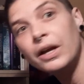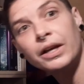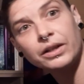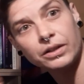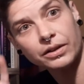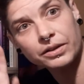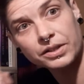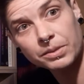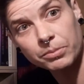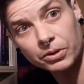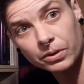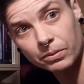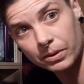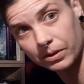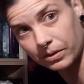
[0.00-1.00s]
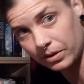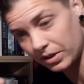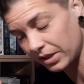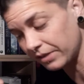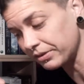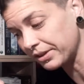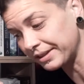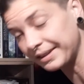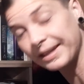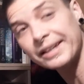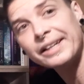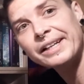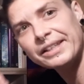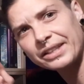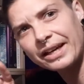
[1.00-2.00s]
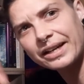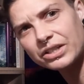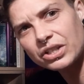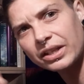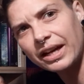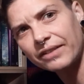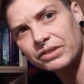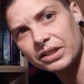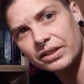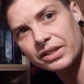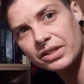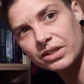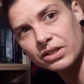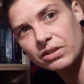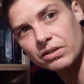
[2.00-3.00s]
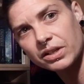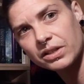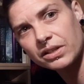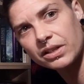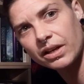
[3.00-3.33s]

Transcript: you know, the spirit world or stuff like that, they actually have to listen to us,